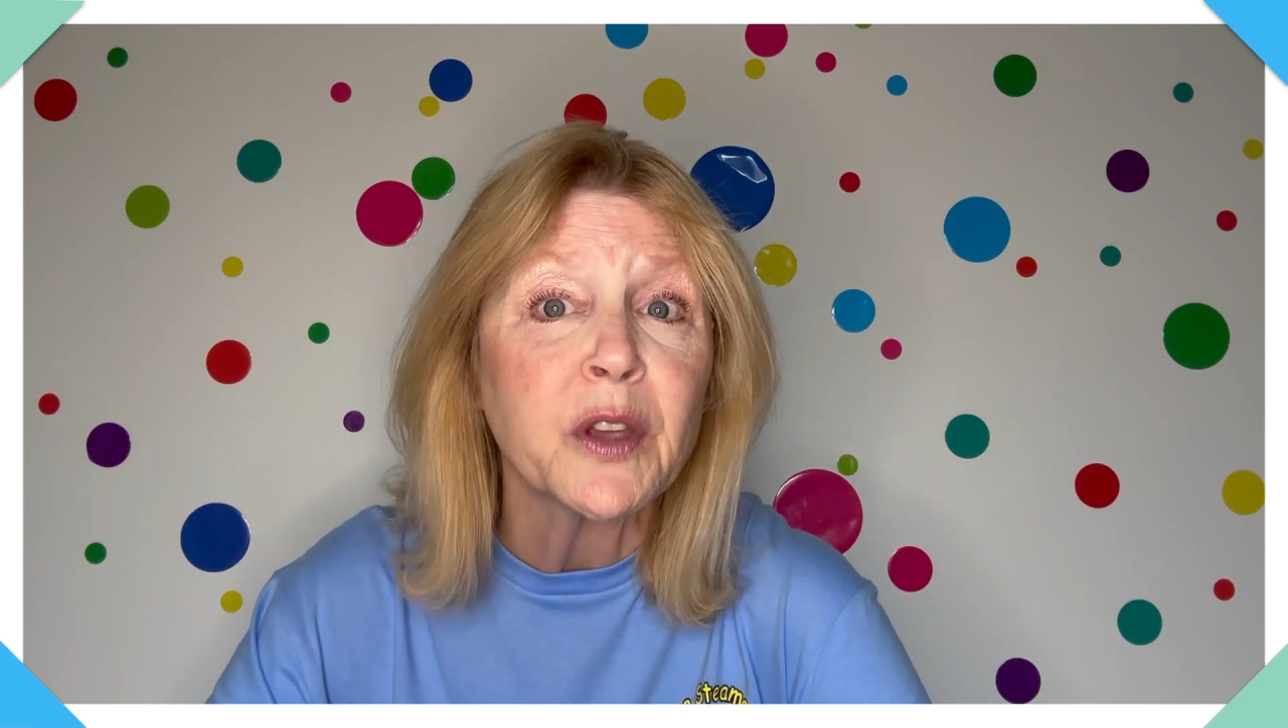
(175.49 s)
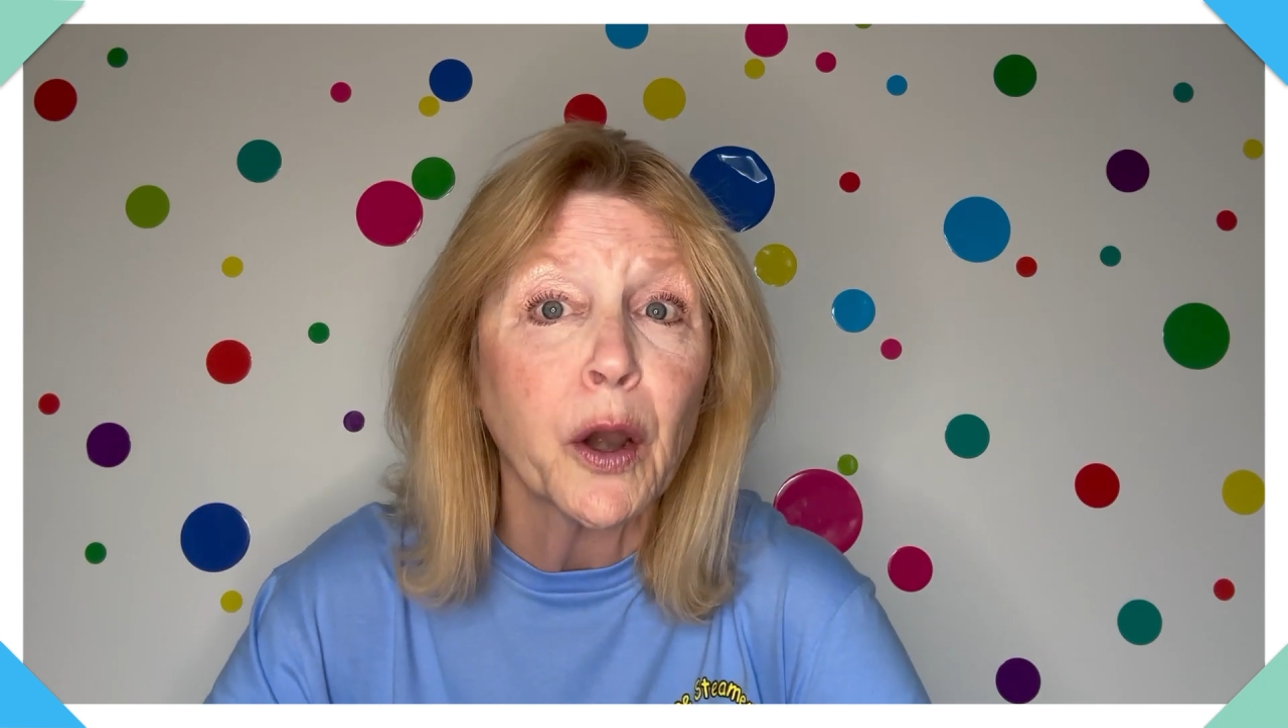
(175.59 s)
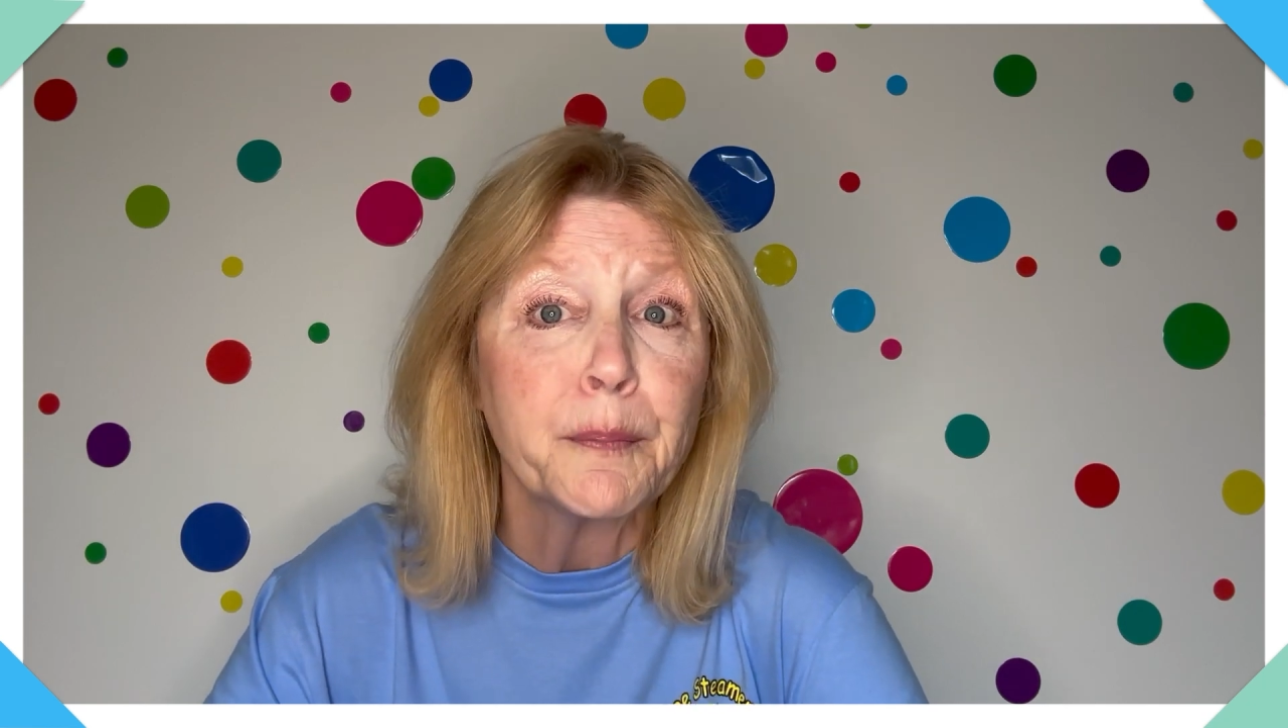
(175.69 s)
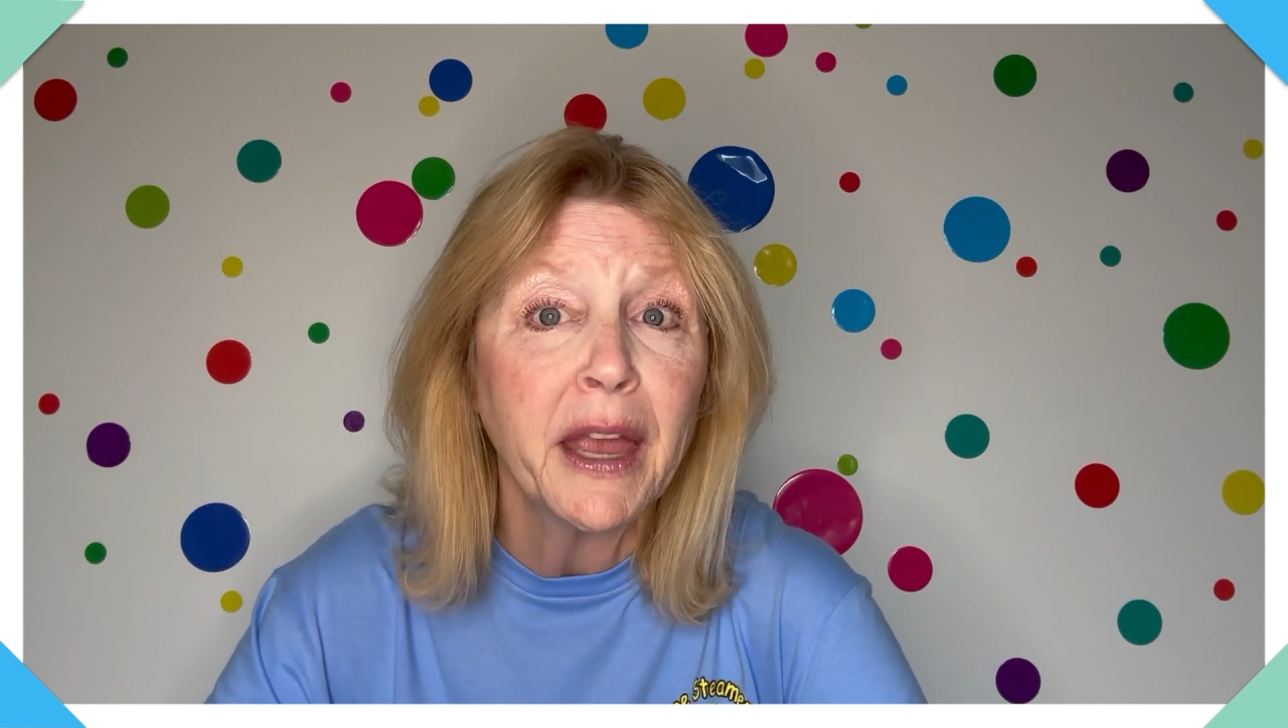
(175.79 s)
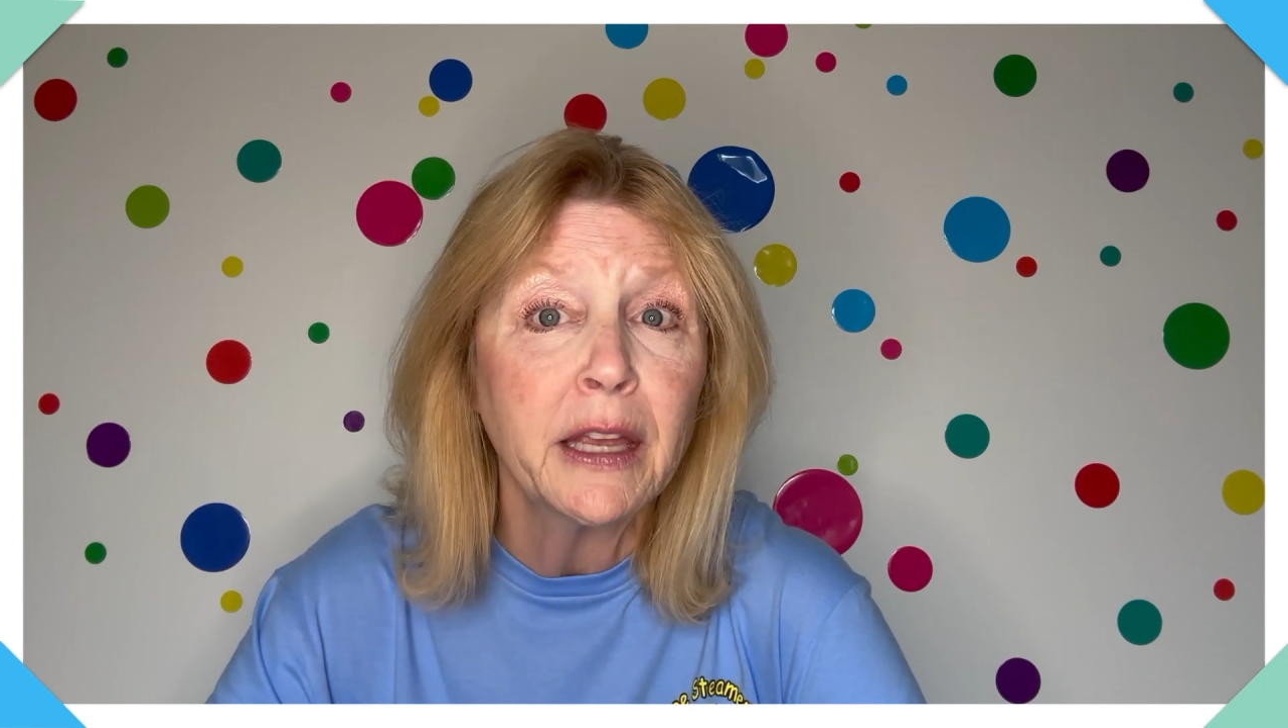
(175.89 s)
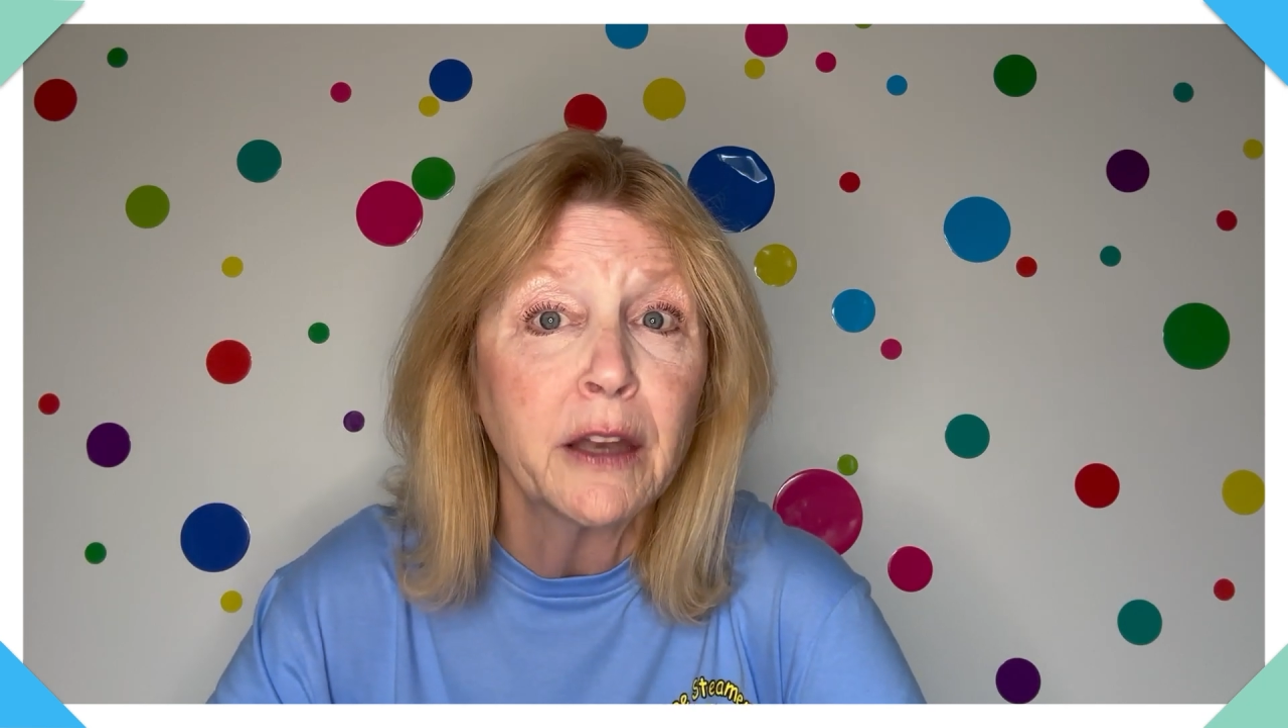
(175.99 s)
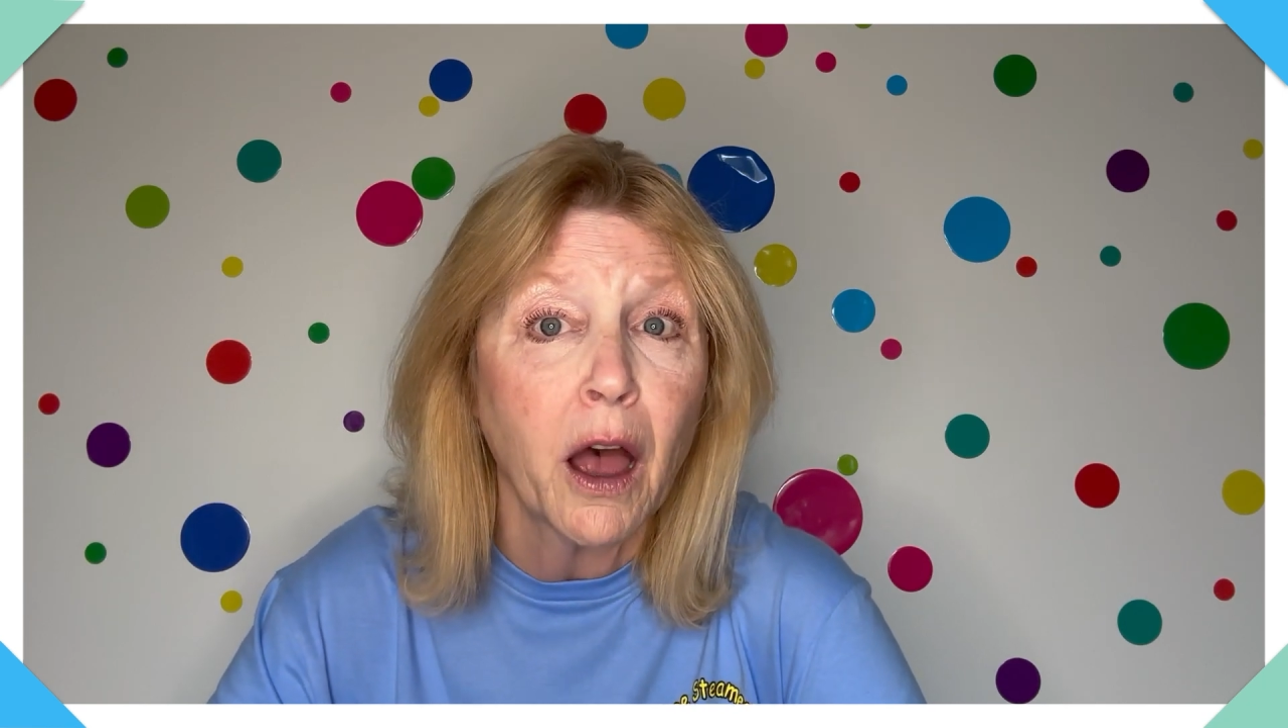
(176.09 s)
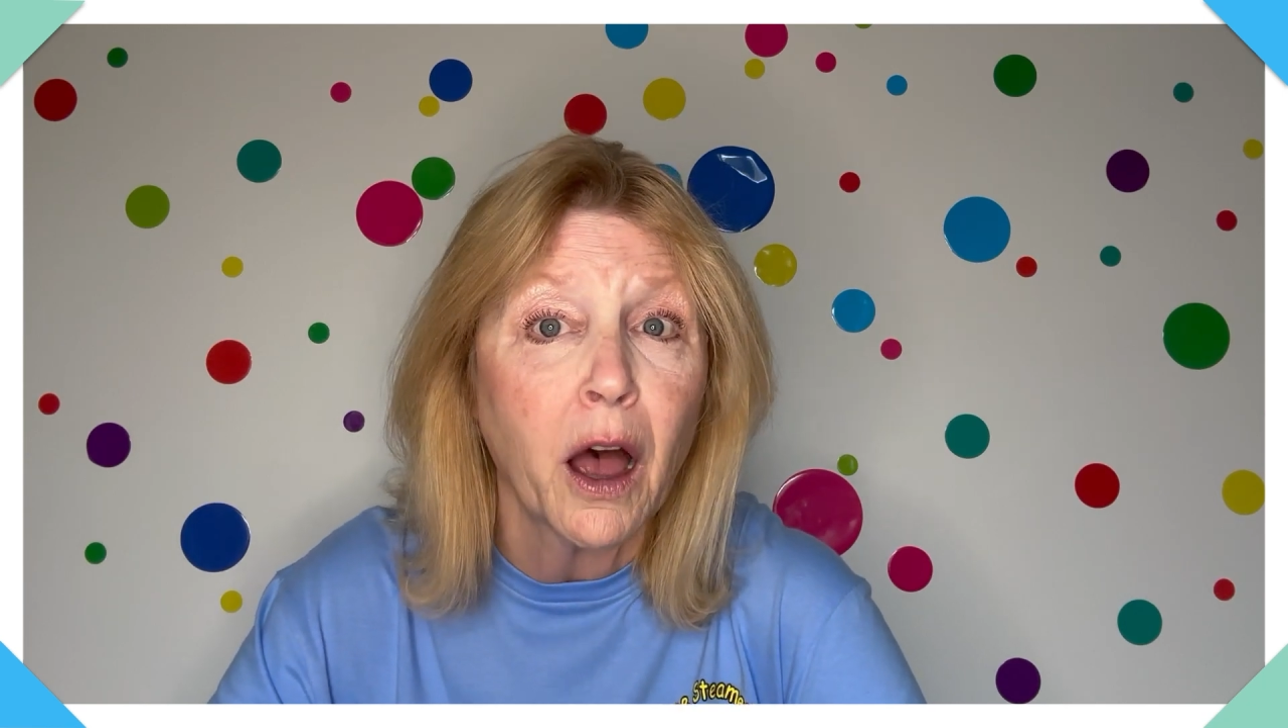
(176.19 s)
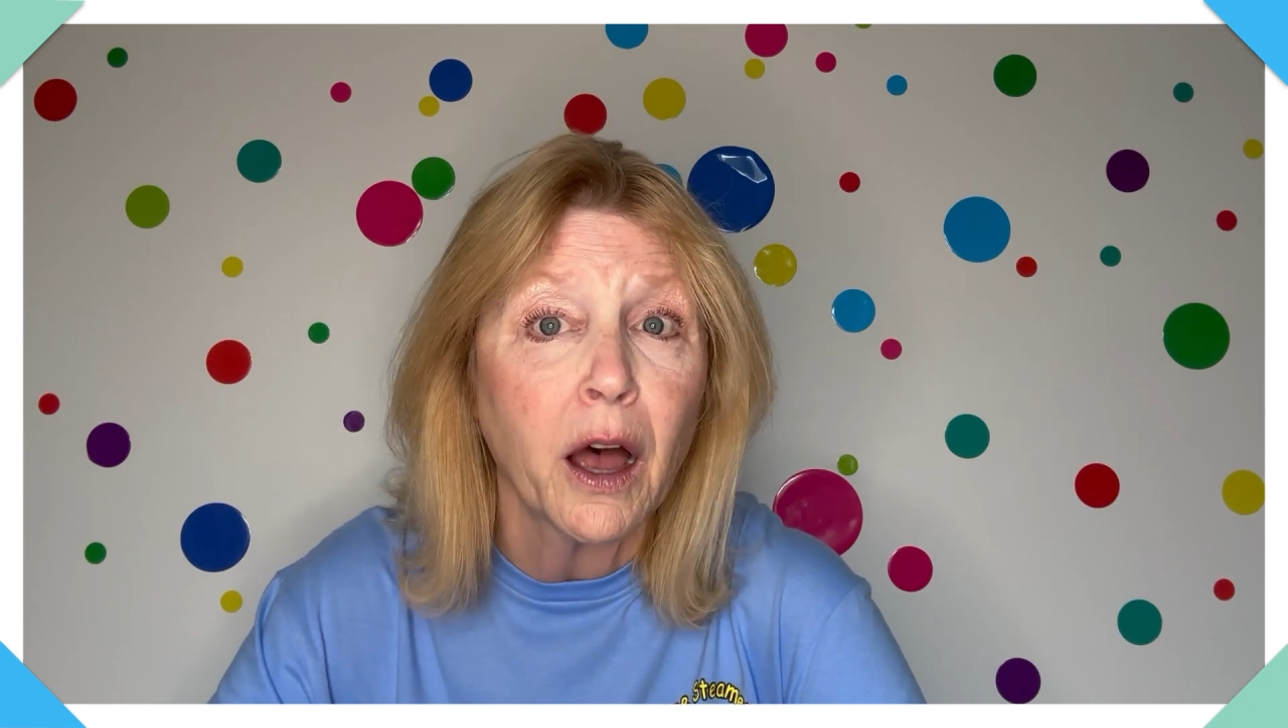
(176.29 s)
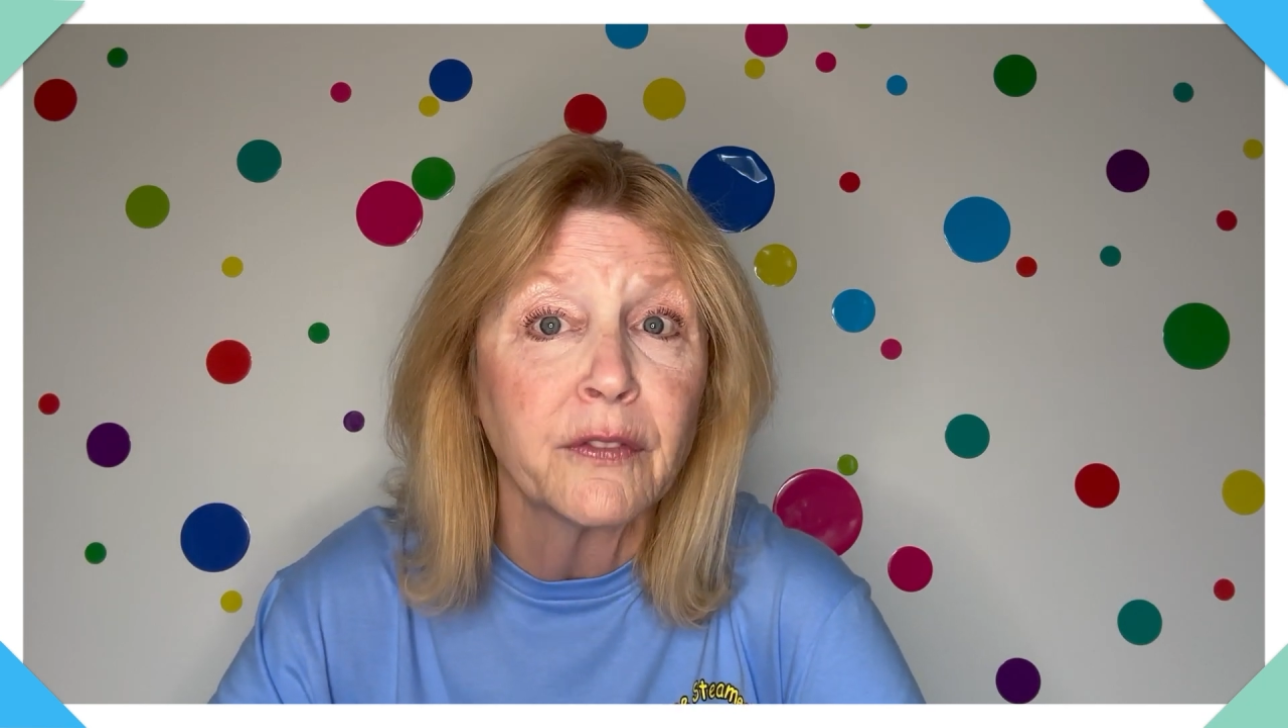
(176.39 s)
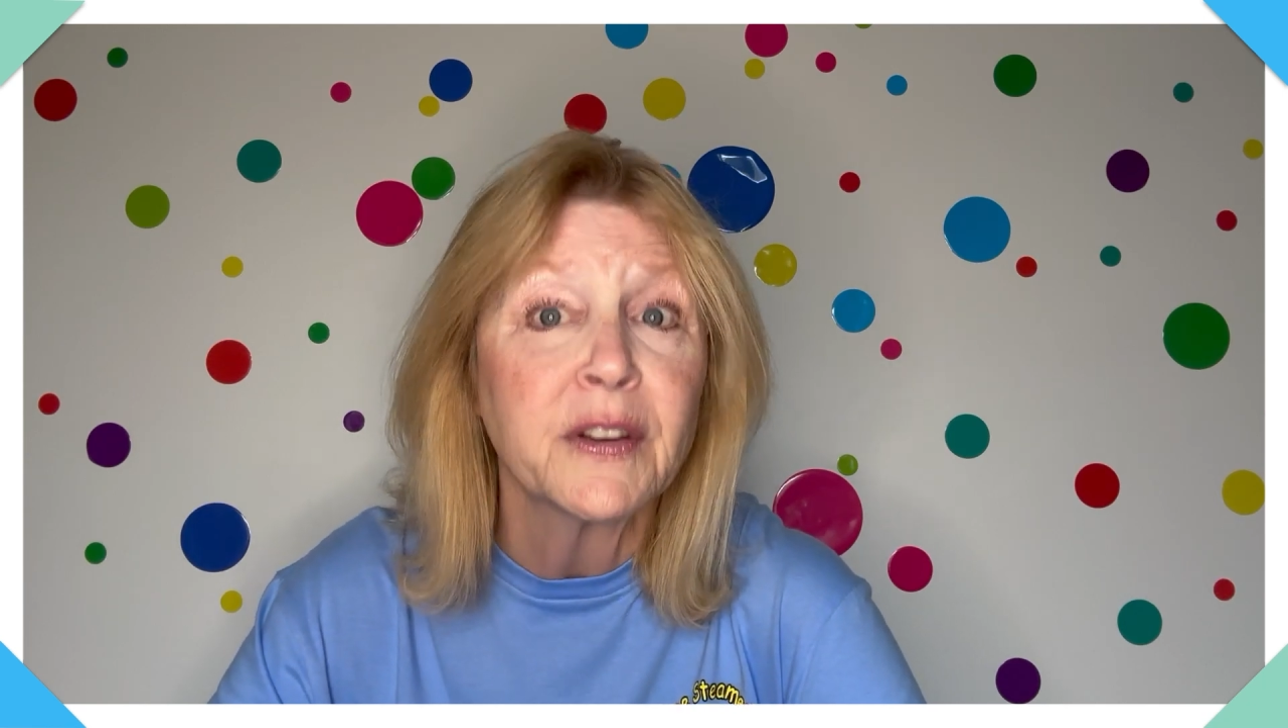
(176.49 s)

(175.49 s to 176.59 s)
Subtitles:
are made of